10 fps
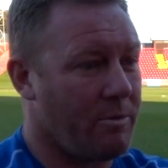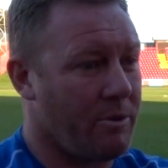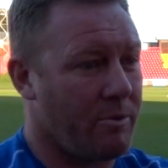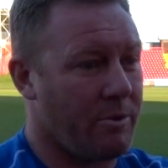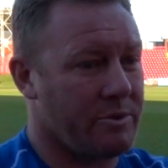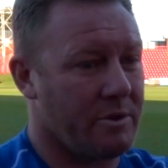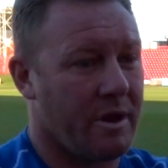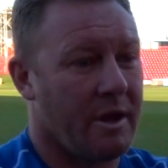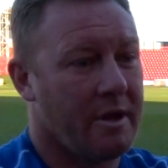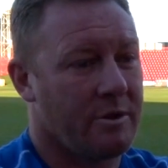But there
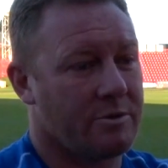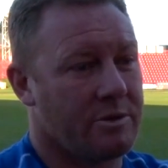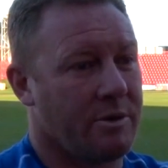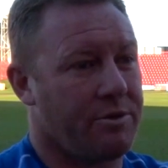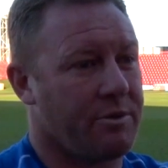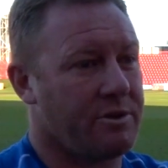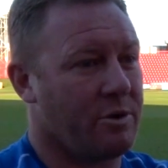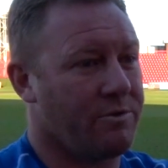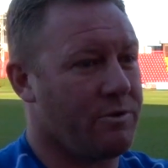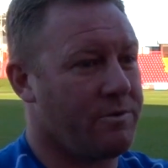was 2 or 3
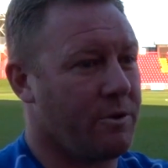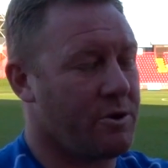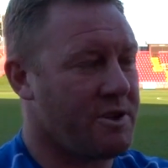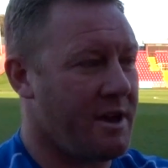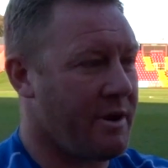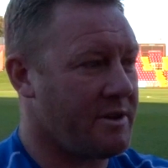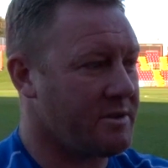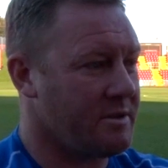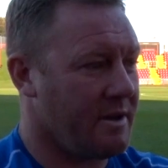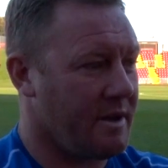sort of unforced
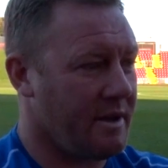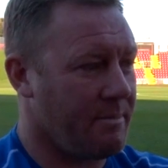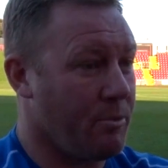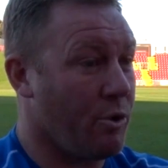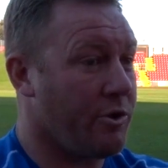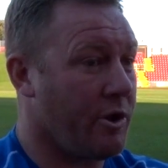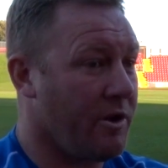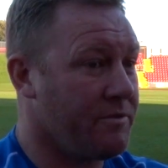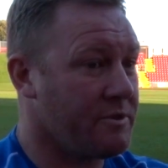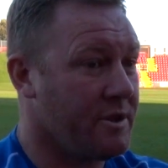errors, both
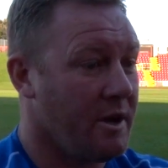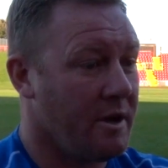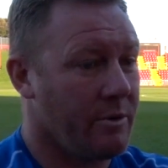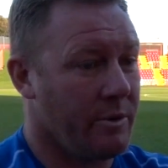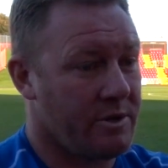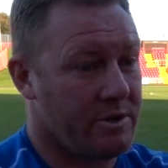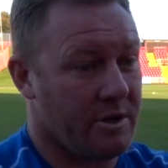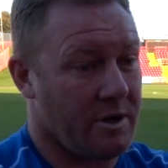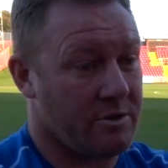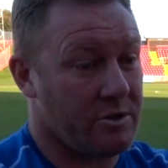halves, which
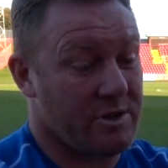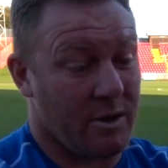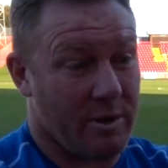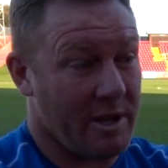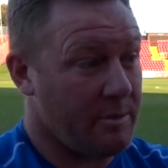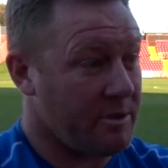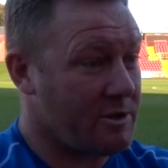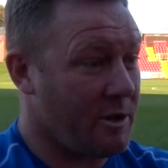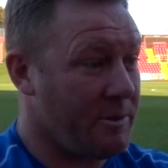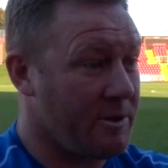are just down a little bit of
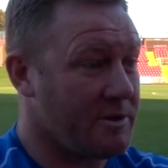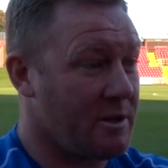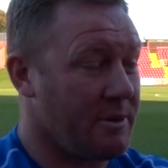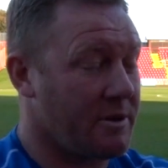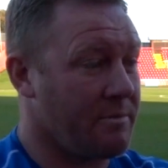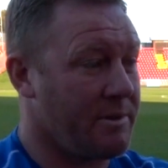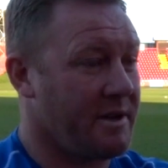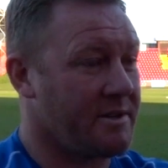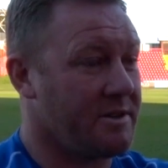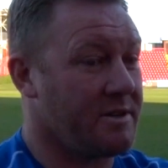sloppiness, a little bit of
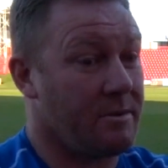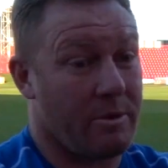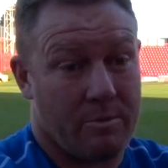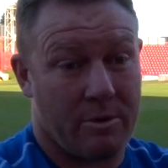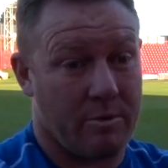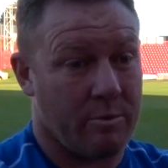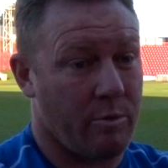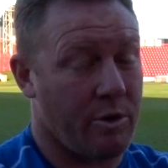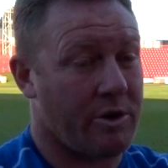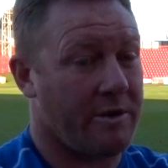complacency, and we'll
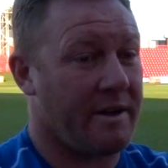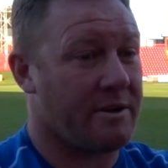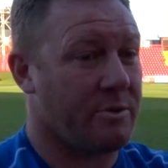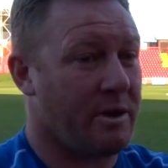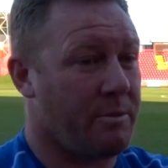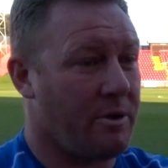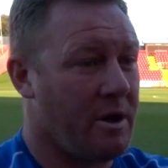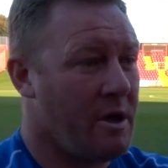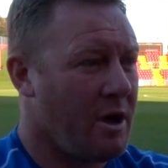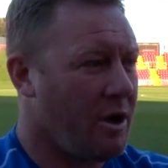work on that as well. But
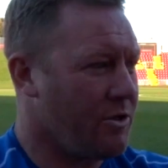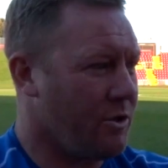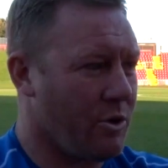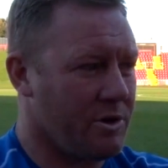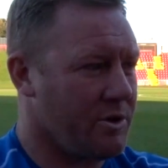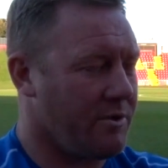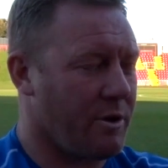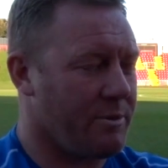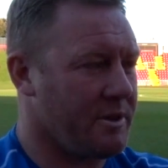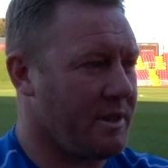on the whole, I've
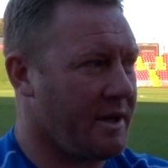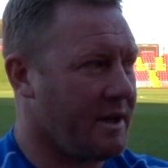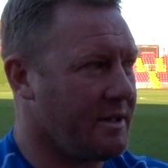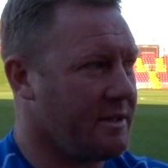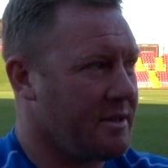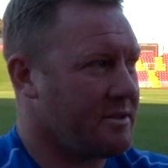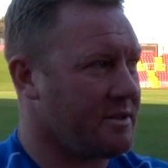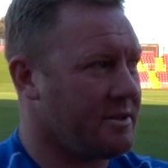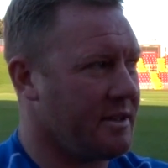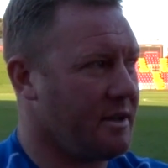got to be delighted, and as I
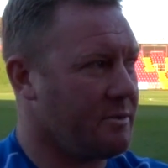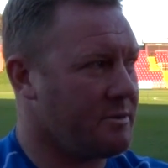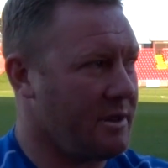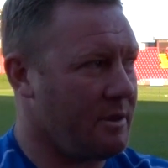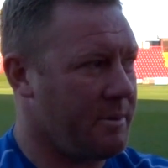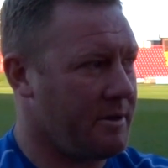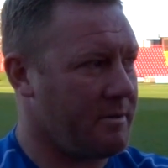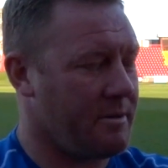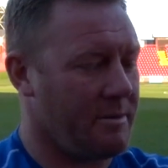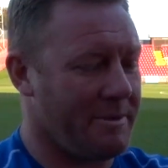said, a little bit
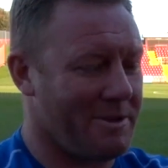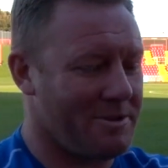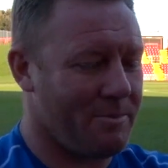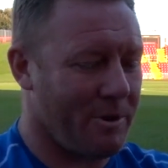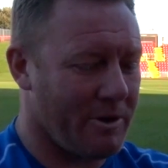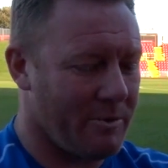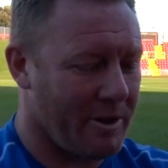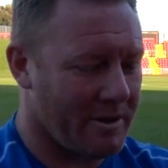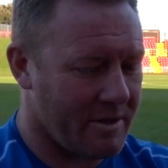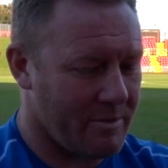disappointed
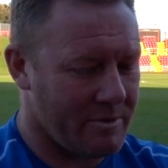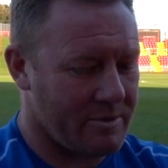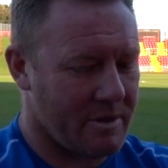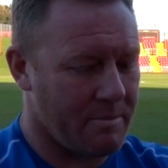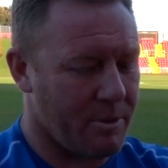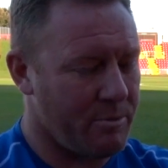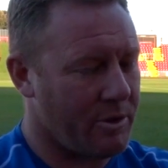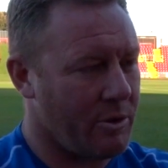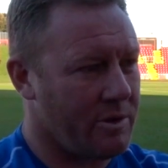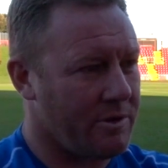we didn't bump the
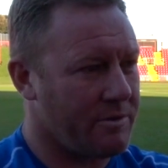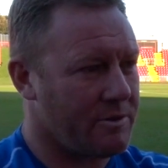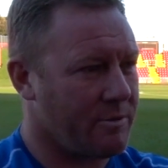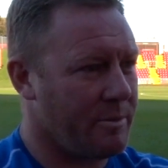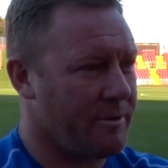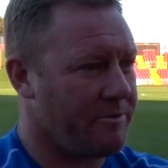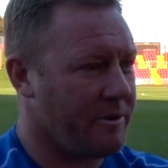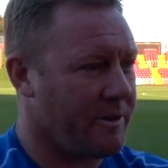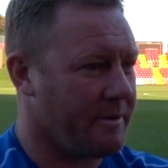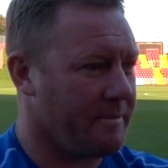goal difference up a bit further.